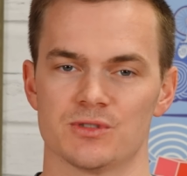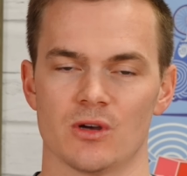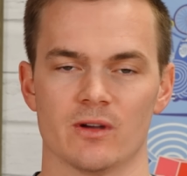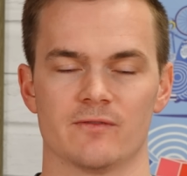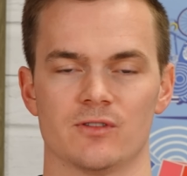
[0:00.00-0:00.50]

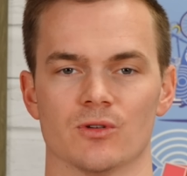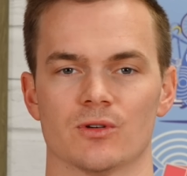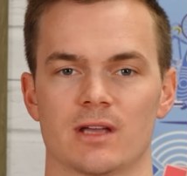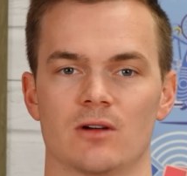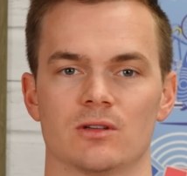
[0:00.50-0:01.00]
So if your
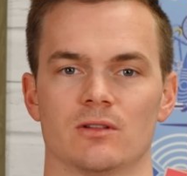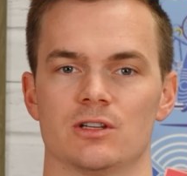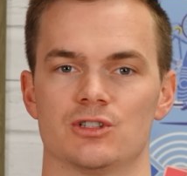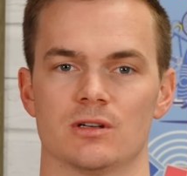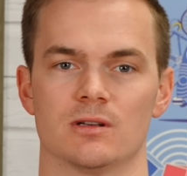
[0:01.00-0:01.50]

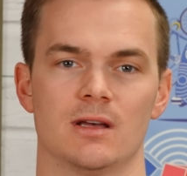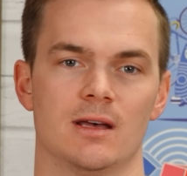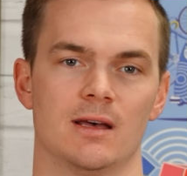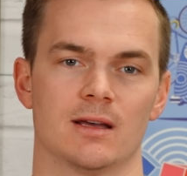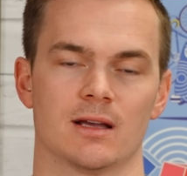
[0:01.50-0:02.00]
calculation
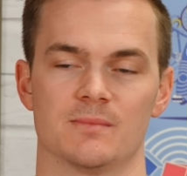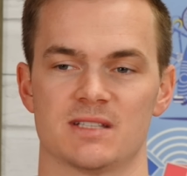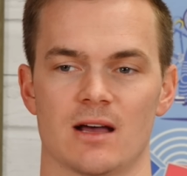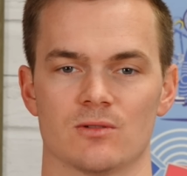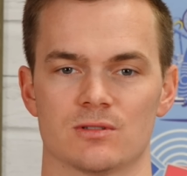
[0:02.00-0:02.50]
comes
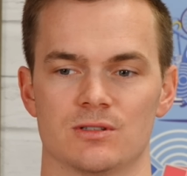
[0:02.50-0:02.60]
out